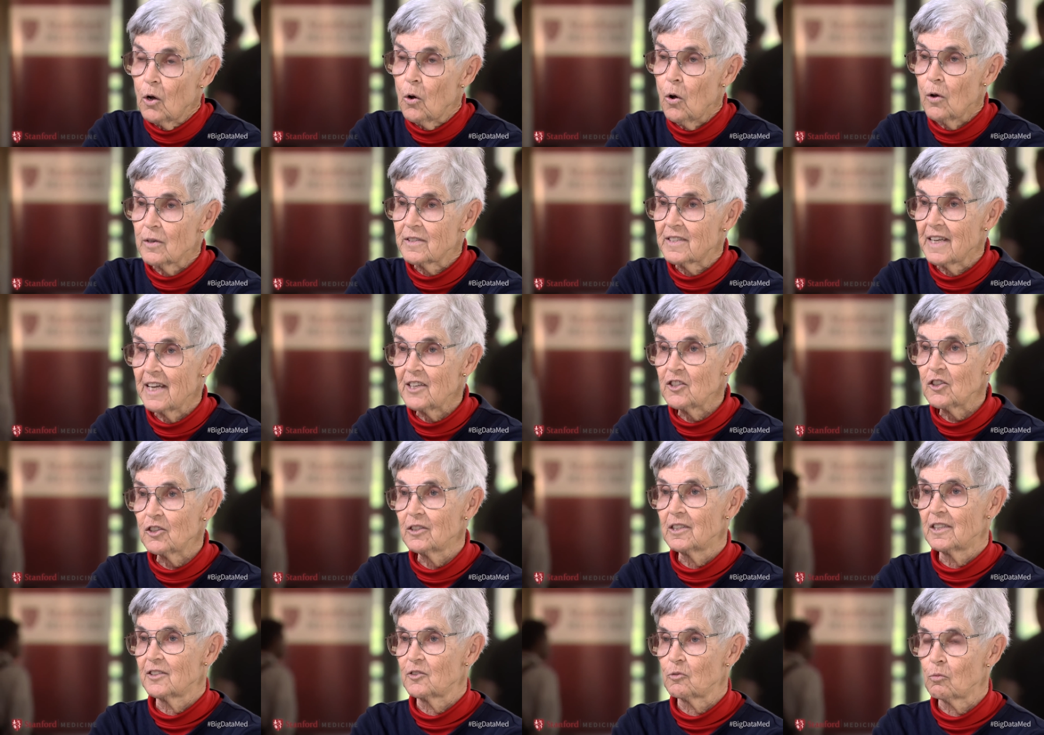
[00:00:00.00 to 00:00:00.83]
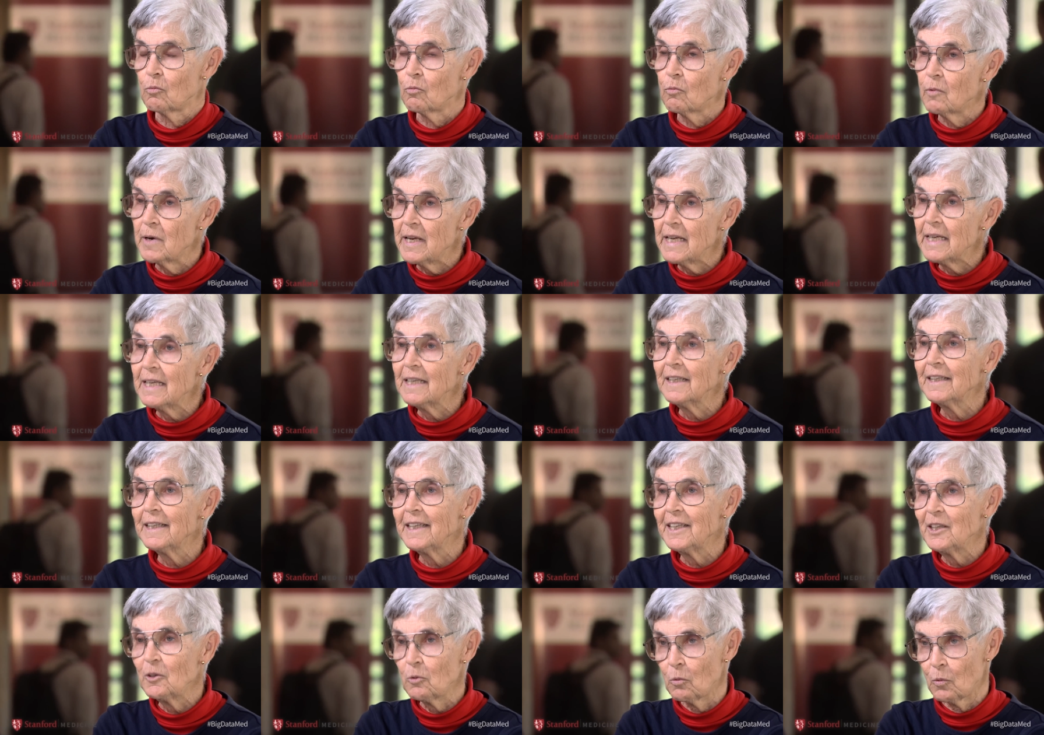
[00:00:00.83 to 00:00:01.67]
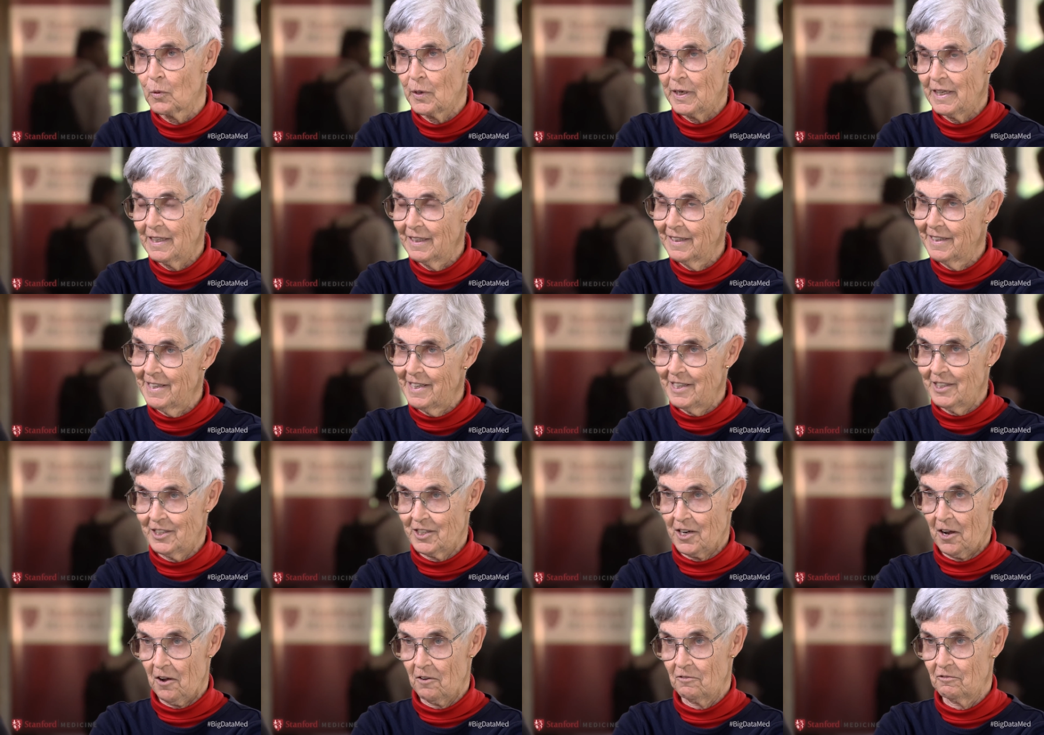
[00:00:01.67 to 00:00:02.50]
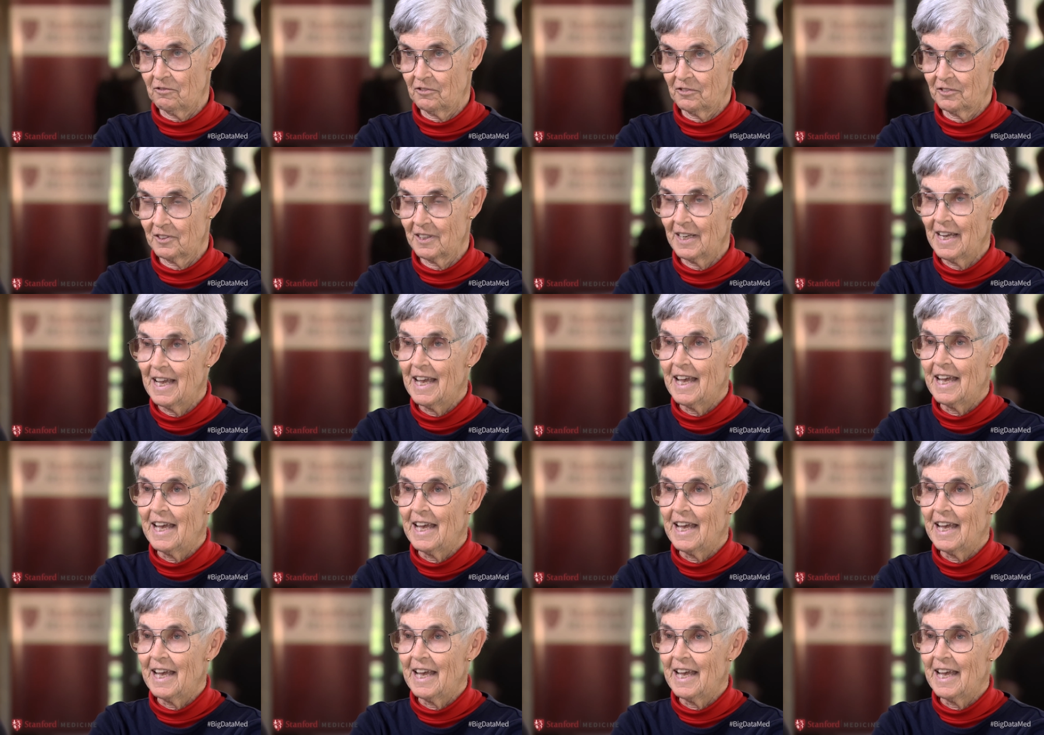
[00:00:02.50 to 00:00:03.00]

Causation is really, really tough.